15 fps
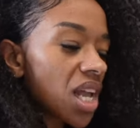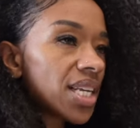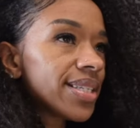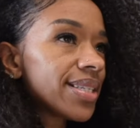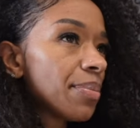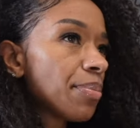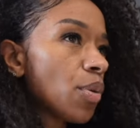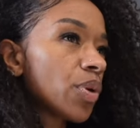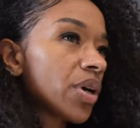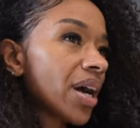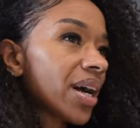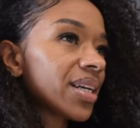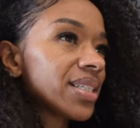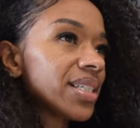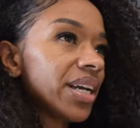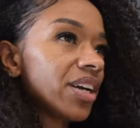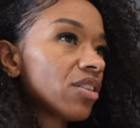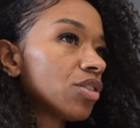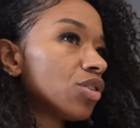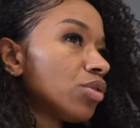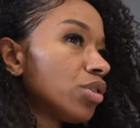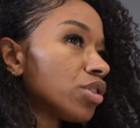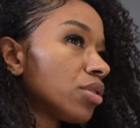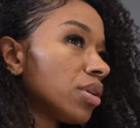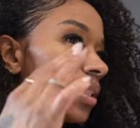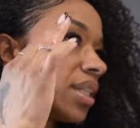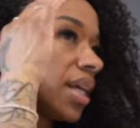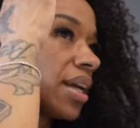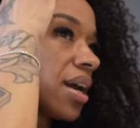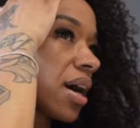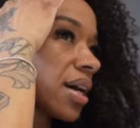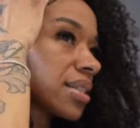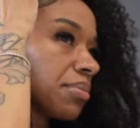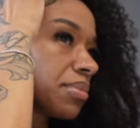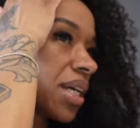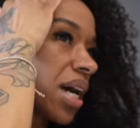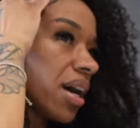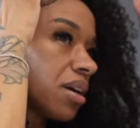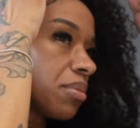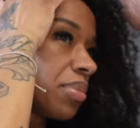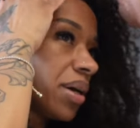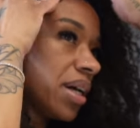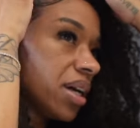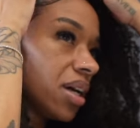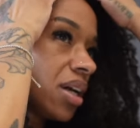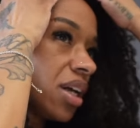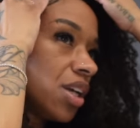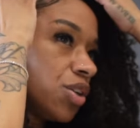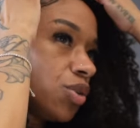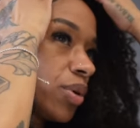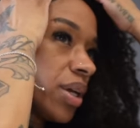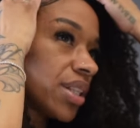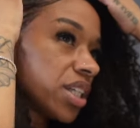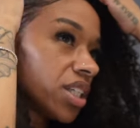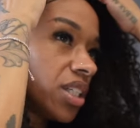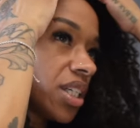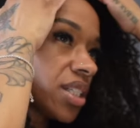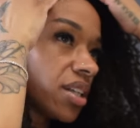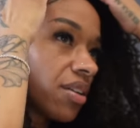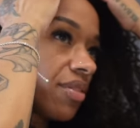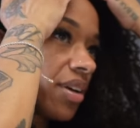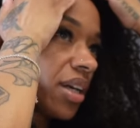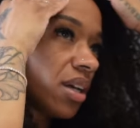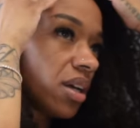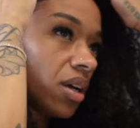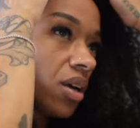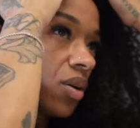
It's simple. We're not going to sit here and do this all day, y'all, because I'm tired. But you get the gist of it.